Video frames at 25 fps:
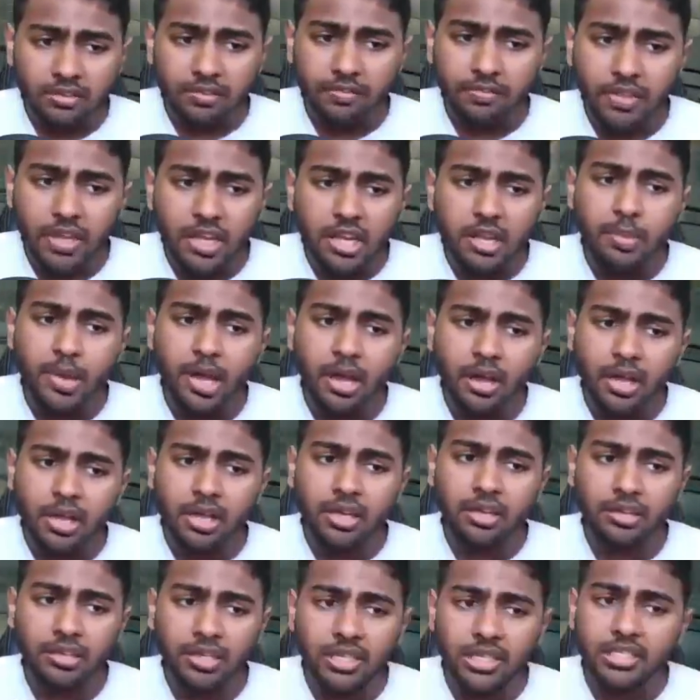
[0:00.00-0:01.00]
Think about
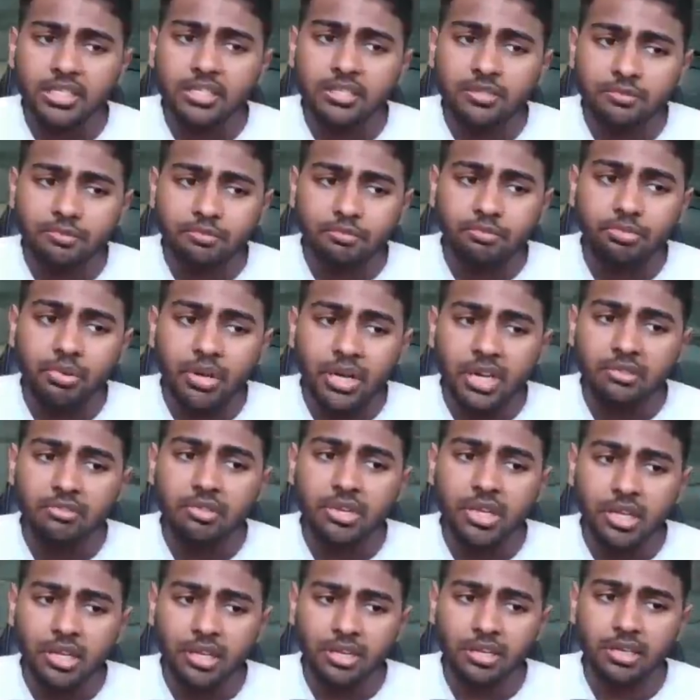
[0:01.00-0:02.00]
it. This is pretty
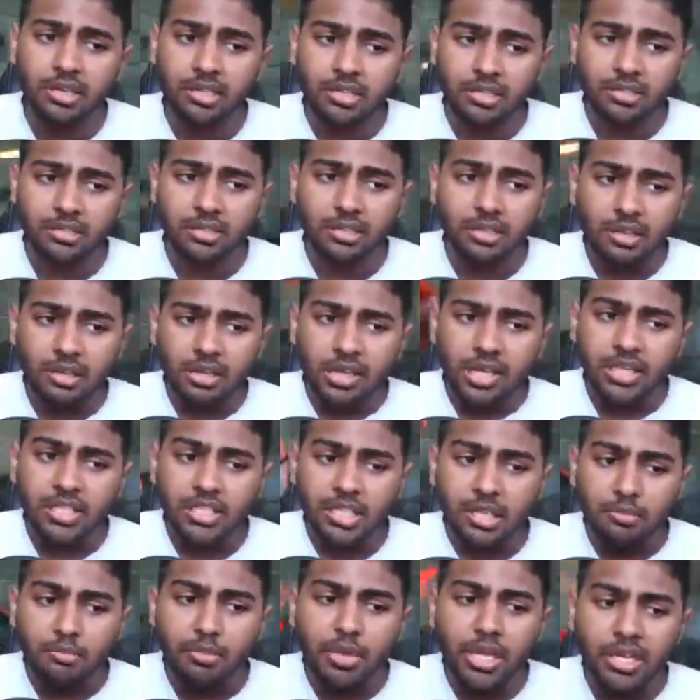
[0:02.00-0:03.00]
ridiculous. It's
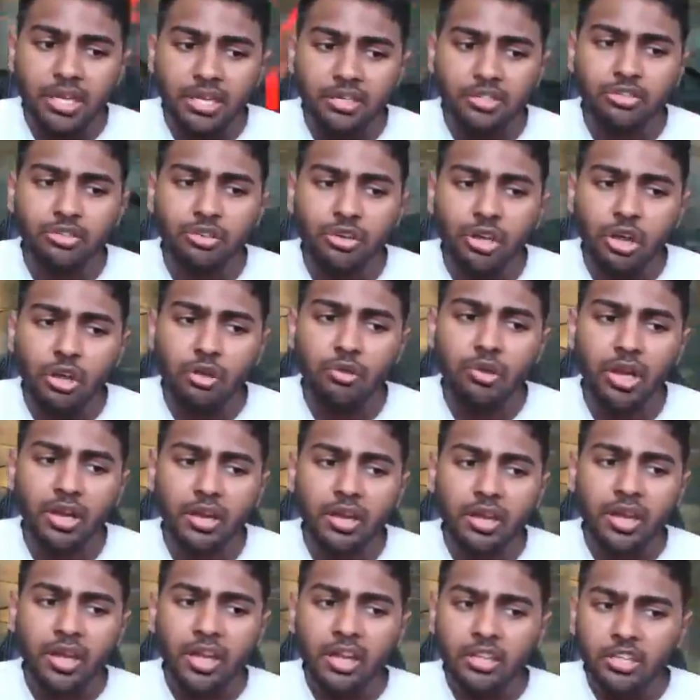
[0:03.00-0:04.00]
a mid into low.
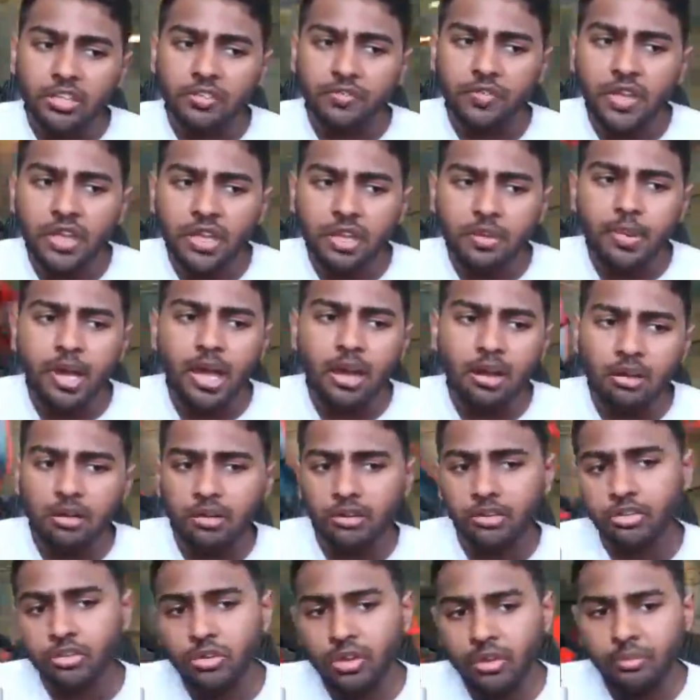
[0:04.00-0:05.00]
Like, just think
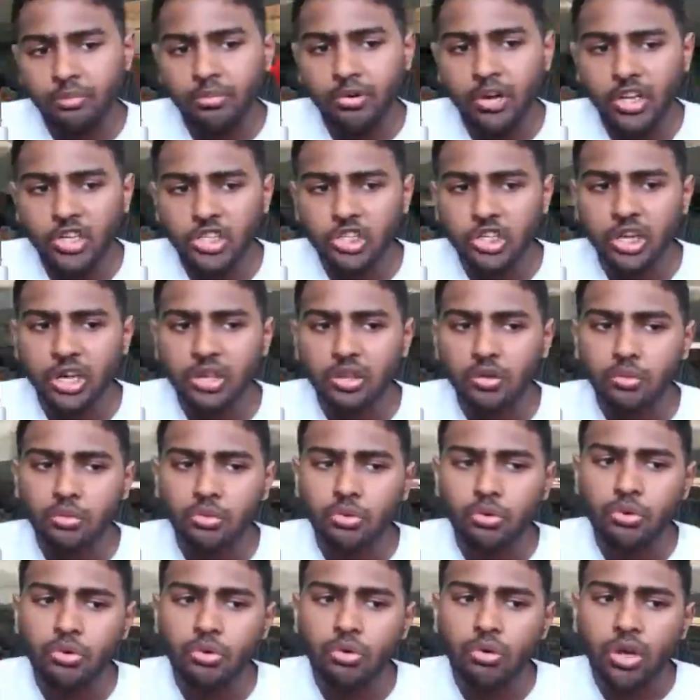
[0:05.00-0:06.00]
about doing pressure at the
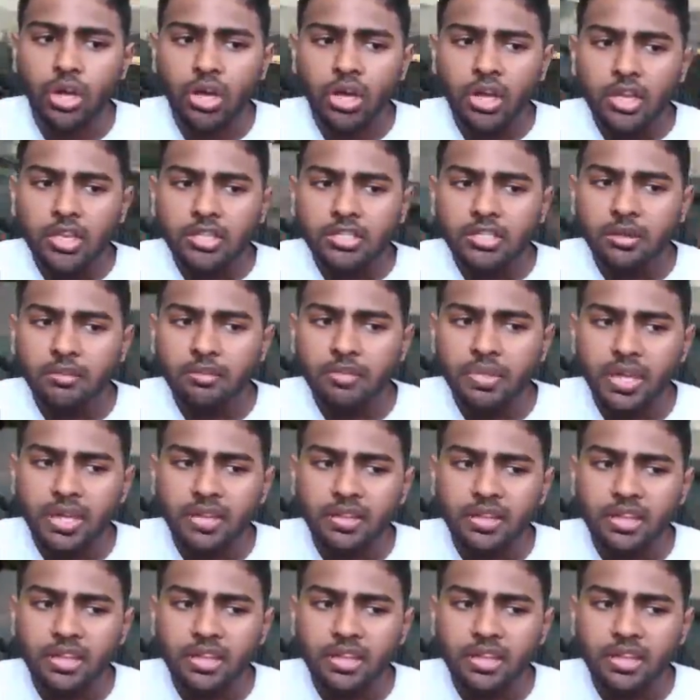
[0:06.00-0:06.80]
wall, something